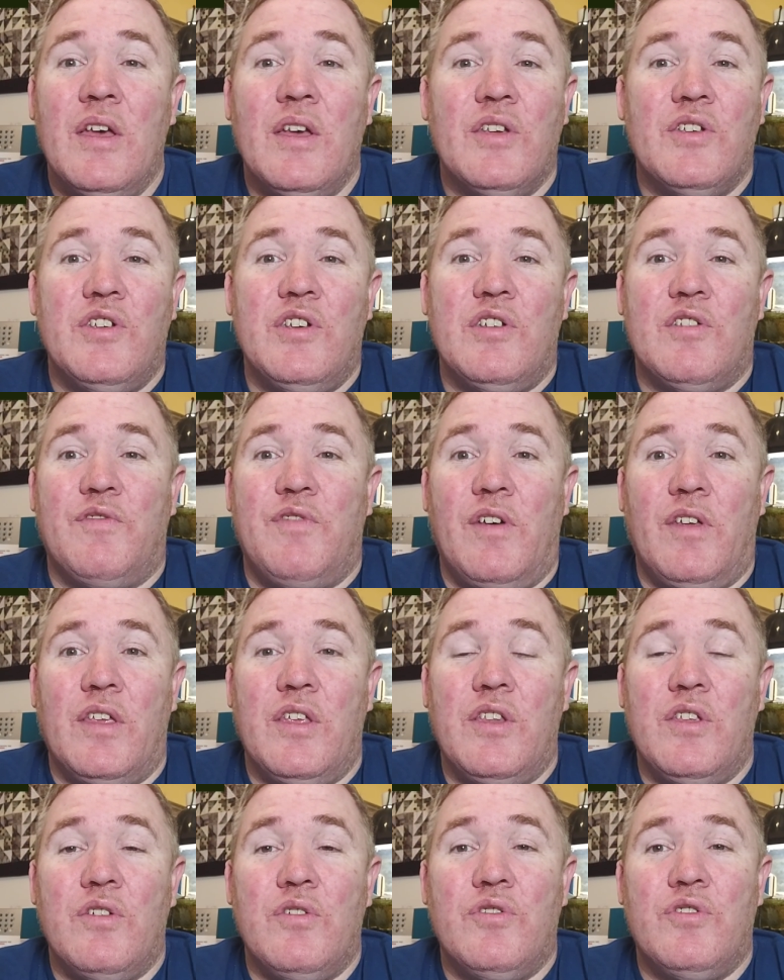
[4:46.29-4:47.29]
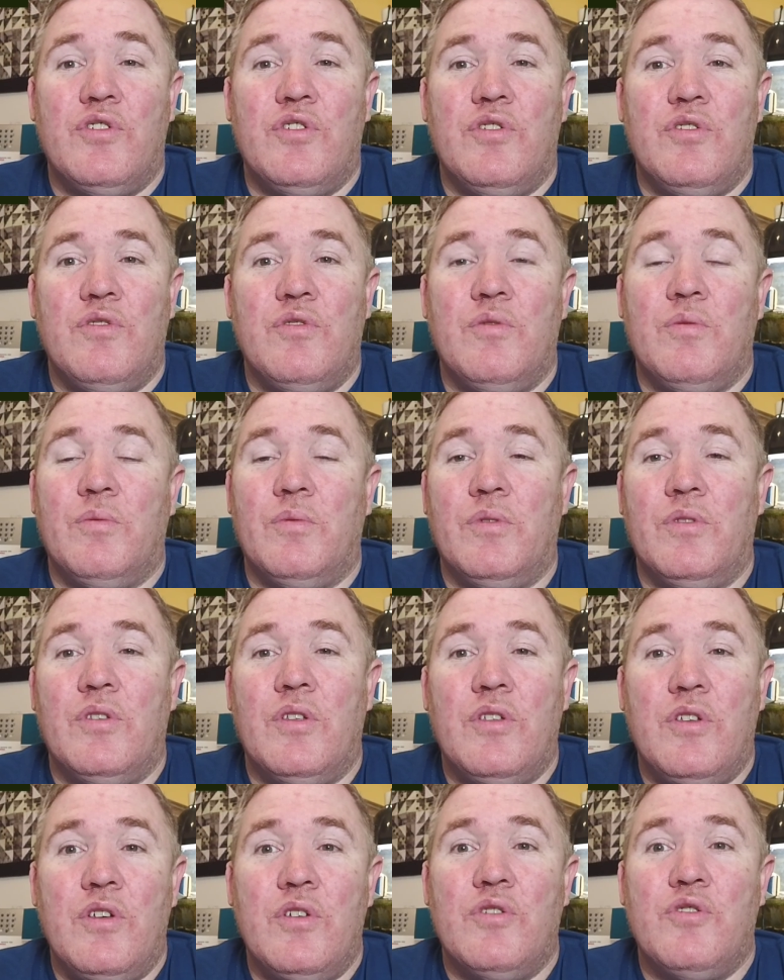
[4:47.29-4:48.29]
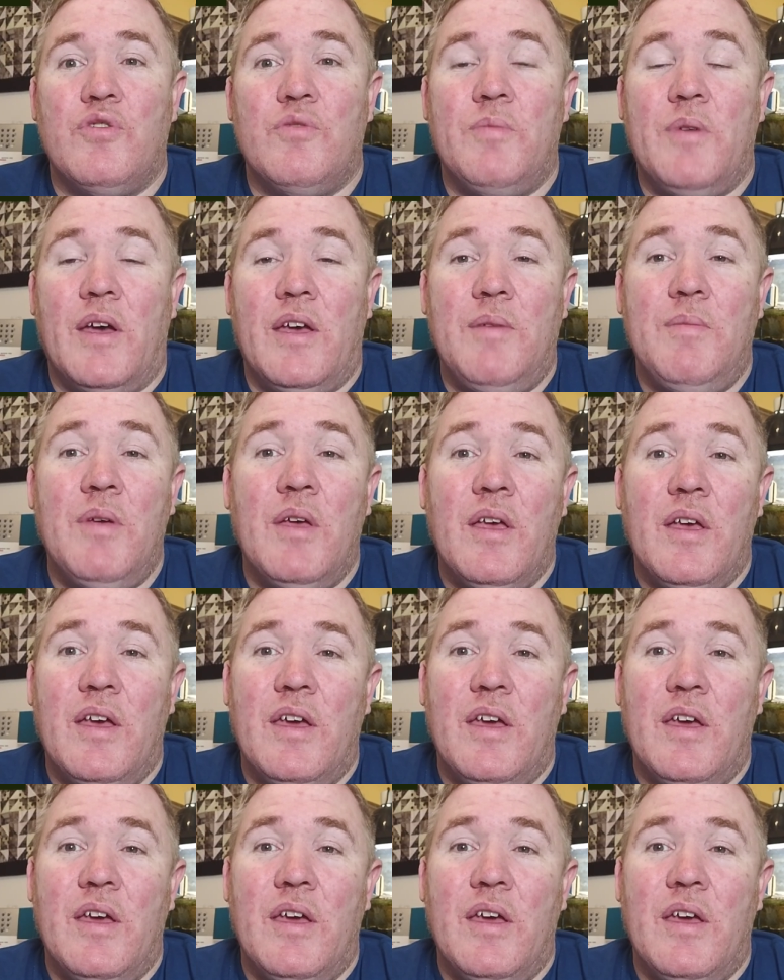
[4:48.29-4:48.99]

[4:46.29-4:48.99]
She is fairly new to the YouTube game,